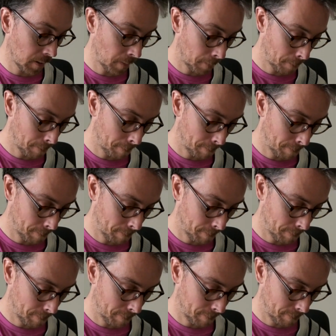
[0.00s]

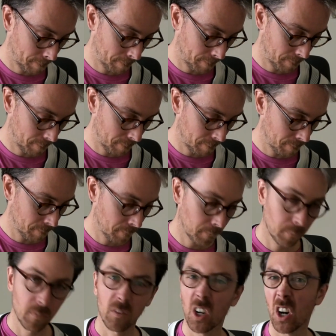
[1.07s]

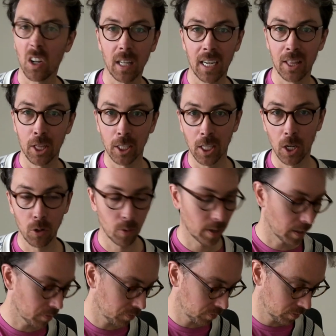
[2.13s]
We'll call it like the low
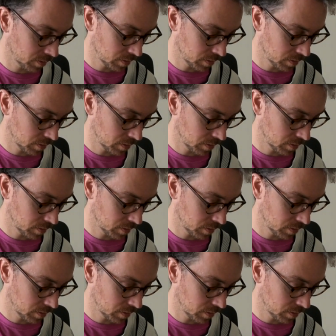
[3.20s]
riff.